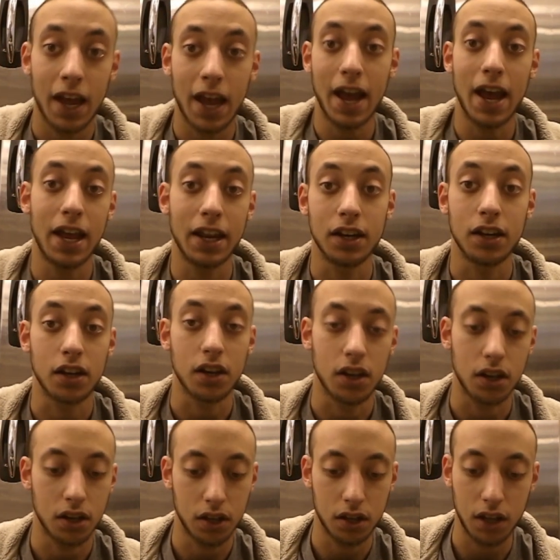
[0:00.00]
And
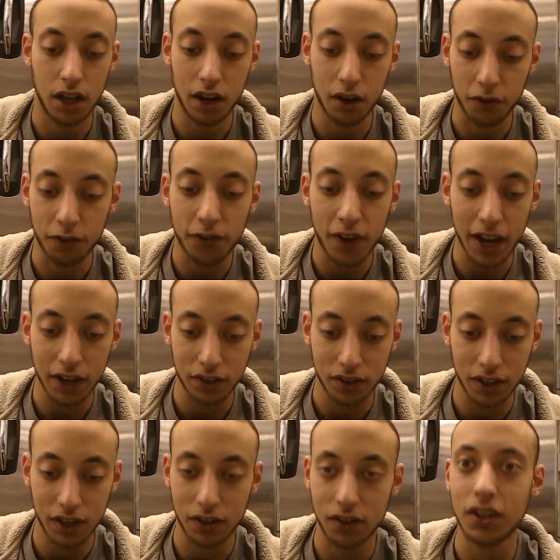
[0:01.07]
it affects
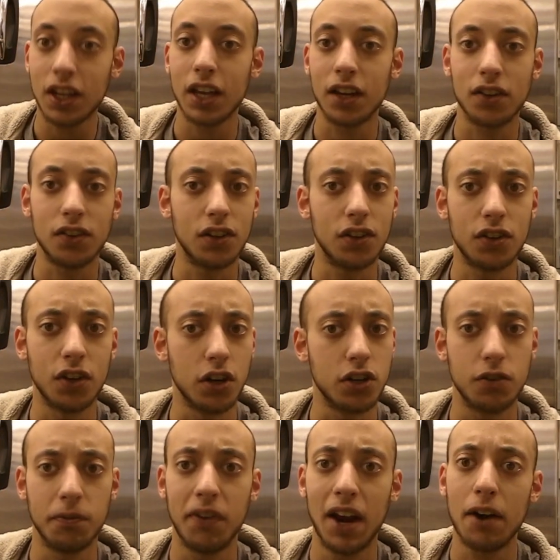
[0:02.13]
these things in such
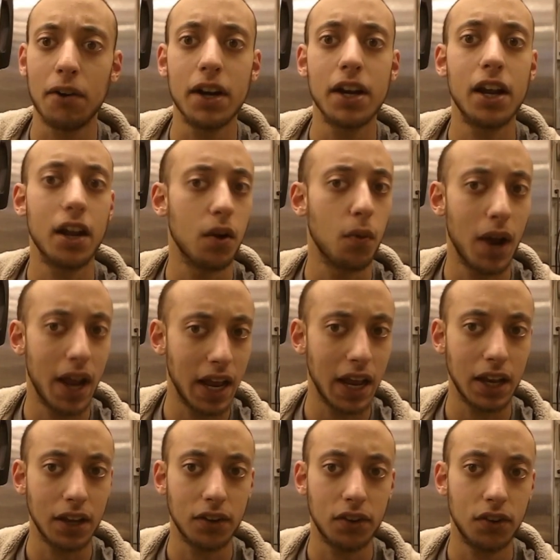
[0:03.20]
varying
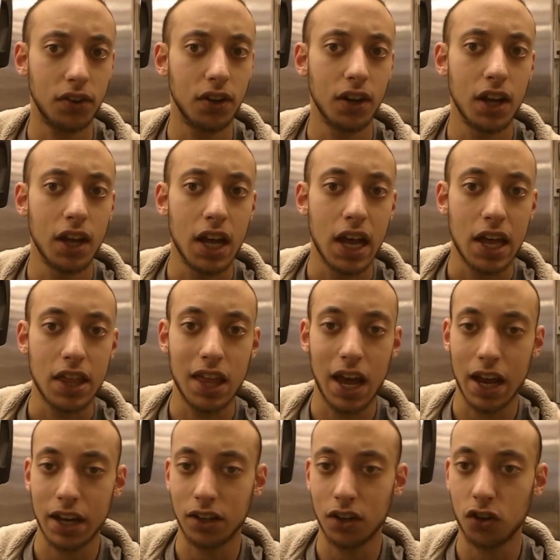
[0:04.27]
ways
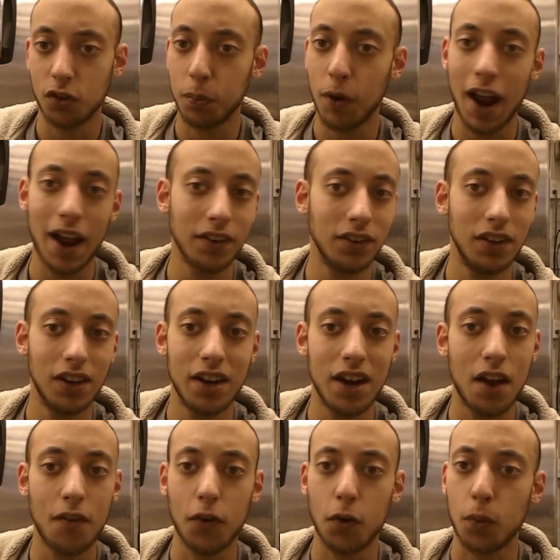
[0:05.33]
that dyspraxia
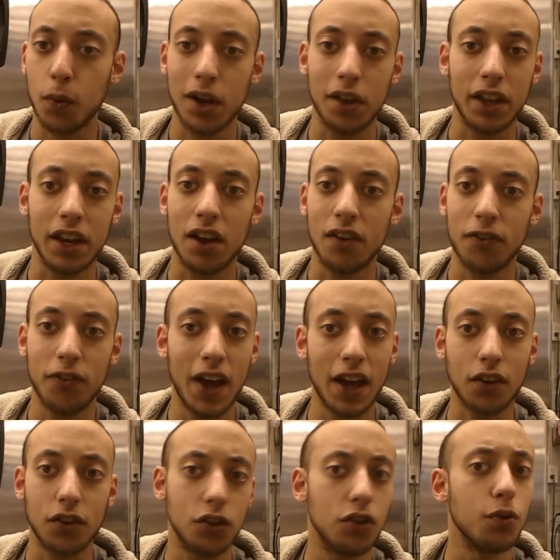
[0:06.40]
never really
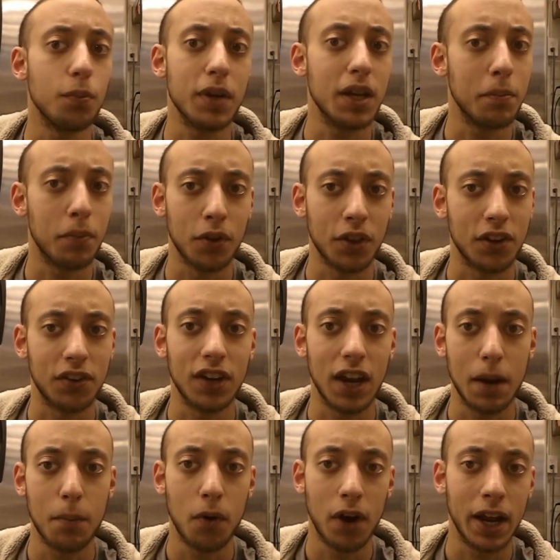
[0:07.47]
affects two people the
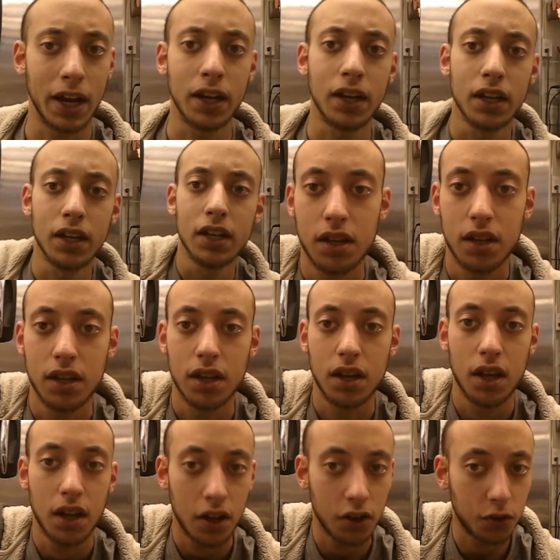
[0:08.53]
same way,
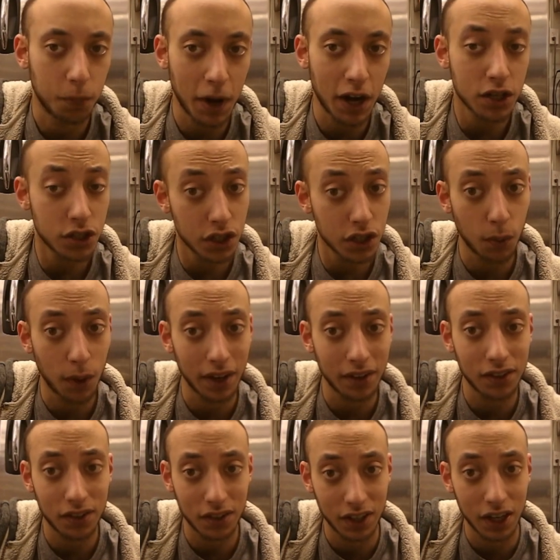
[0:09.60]
especially
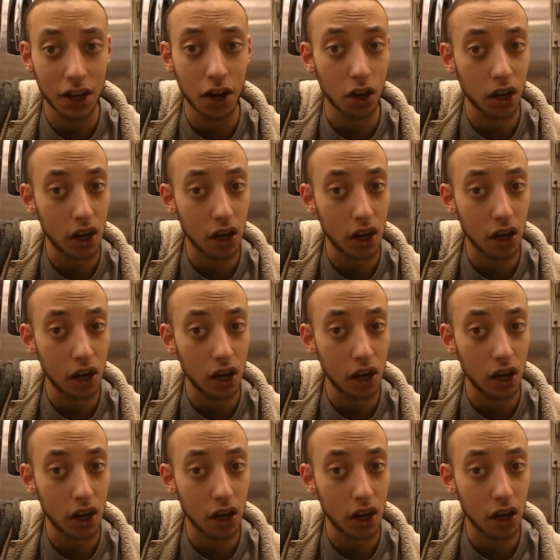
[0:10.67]
when seen